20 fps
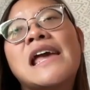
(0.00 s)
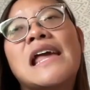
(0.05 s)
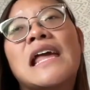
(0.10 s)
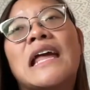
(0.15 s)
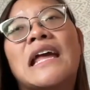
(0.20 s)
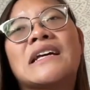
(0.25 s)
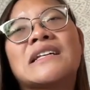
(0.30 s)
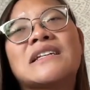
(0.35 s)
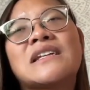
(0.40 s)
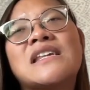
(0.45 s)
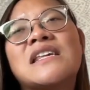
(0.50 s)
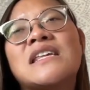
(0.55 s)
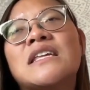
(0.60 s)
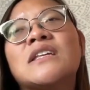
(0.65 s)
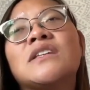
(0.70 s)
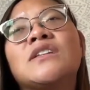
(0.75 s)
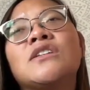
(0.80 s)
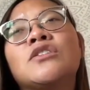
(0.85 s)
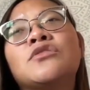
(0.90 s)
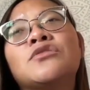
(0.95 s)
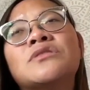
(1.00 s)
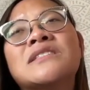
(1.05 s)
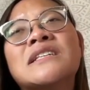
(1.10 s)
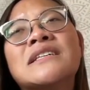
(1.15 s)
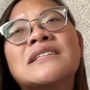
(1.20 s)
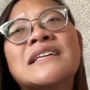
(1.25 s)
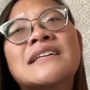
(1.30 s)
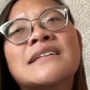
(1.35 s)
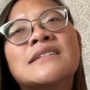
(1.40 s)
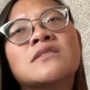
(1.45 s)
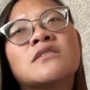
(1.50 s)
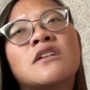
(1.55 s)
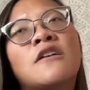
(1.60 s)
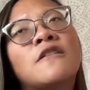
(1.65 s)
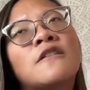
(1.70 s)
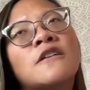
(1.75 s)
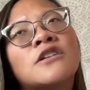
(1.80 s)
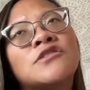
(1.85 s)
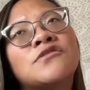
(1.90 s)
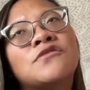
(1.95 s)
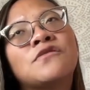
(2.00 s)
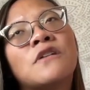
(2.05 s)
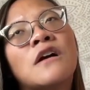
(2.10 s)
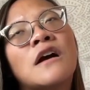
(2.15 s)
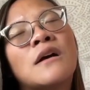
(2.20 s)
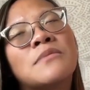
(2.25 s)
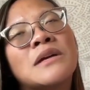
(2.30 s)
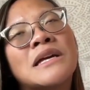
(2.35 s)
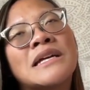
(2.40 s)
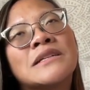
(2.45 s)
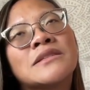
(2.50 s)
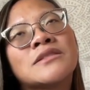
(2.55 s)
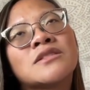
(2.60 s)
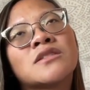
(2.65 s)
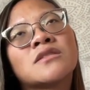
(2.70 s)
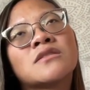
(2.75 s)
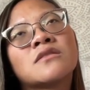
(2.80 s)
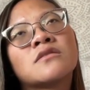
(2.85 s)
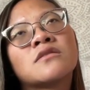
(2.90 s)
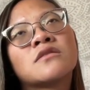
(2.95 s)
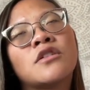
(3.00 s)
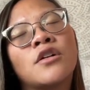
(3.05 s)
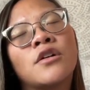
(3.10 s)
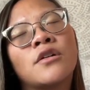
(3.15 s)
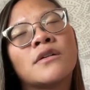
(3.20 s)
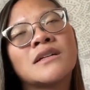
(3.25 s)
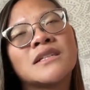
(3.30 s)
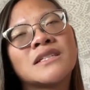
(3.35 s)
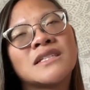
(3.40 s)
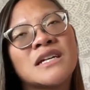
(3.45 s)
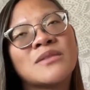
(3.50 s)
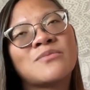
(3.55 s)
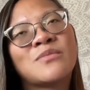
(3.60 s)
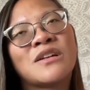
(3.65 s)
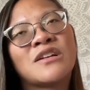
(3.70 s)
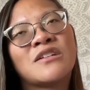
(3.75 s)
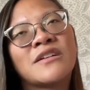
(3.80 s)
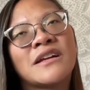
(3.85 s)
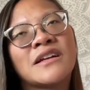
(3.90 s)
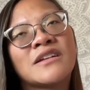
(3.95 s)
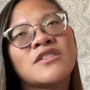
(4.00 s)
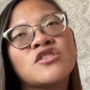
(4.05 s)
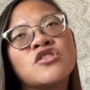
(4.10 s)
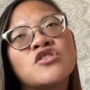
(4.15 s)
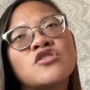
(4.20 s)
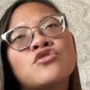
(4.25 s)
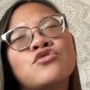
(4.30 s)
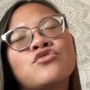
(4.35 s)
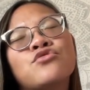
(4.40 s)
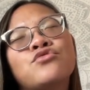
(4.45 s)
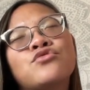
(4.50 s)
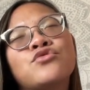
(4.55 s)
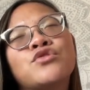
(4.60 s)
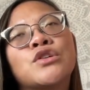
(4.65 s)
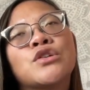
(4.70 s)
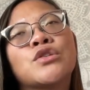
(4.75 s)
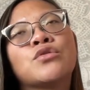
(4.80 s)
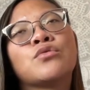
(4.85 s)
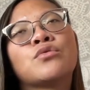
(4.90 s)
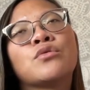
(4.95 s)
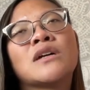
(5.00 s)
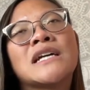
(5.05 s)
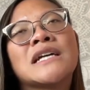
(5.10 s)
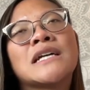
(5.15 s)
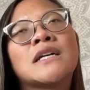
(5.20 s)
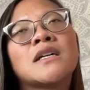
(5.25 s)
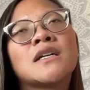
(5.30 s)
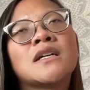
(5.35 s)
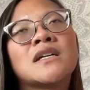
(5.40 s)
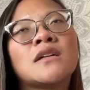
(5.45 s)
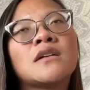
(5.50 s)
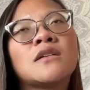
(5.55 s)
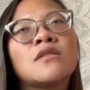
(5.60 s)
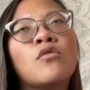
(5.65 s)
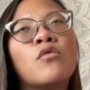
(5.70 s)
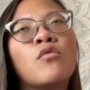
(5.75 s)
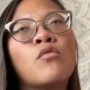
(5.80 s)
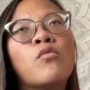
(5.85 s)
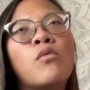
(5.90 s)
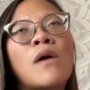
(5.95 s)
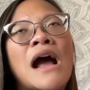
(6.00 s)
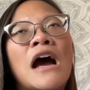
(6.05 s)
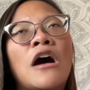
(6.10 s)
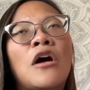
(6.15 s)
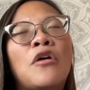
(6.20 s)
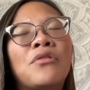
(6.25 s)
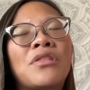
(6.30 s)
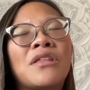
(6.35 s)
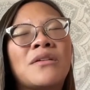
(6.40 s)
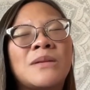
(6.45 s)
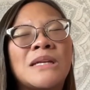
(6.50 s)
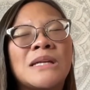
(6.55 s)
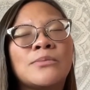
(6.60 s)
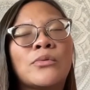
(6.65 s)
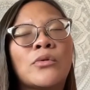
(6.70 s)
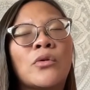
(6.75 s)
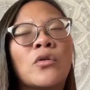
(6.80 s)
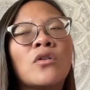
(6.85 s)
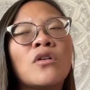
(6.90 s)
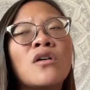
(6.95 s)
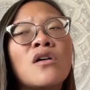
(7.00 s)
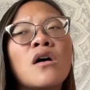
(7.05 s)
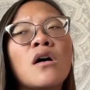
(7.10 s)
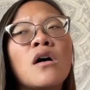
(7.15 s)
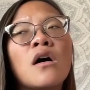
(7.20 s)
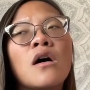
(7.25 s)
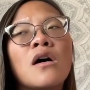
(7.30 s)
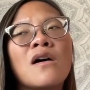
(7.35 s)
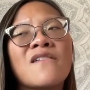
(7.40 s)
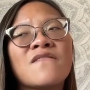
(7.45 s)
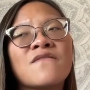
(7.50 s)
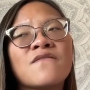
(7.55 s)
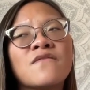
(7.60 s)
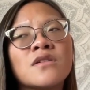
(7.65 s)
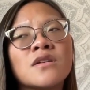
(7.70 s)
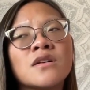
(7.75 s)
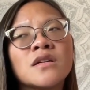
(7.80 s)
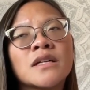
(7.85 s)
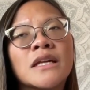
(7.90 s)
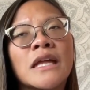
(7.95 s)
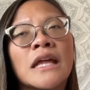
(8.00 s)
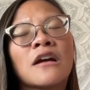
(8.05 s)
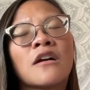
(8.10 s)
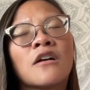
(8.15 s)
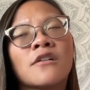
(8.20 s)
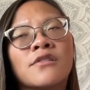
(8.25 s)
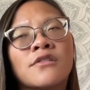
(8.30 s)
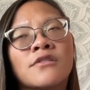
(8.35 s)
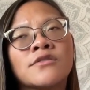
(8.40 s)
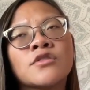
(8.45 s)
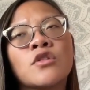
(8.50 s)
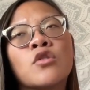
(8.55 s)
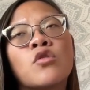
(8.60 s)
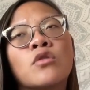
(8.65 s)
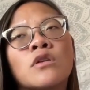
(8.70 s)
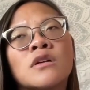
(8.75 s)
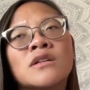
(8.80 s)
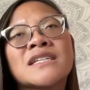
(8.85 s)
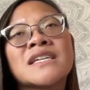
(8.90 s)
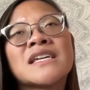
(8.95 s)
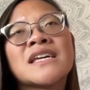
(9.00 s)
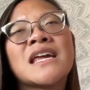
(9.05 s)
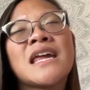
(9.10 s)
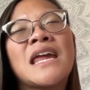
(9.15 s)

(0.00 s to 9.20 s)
And he uses his knowledge from his current time period to wow the people of King Arthur's court.